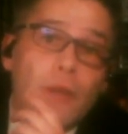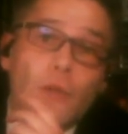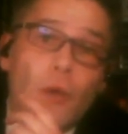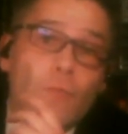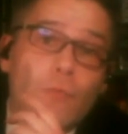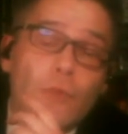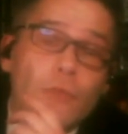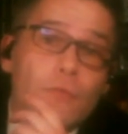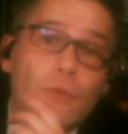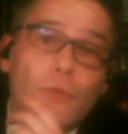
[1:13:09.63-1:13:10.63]
I don't
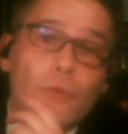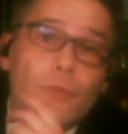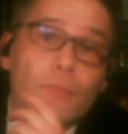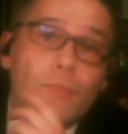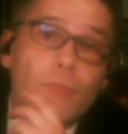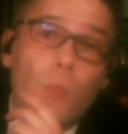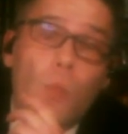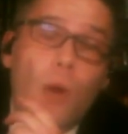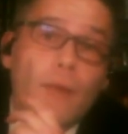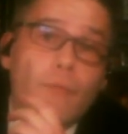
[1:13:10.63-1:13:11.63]
voice record them,
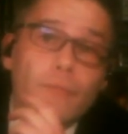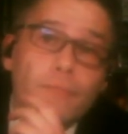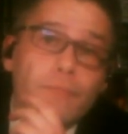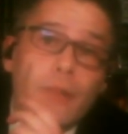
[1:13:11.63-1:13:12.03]
whatever.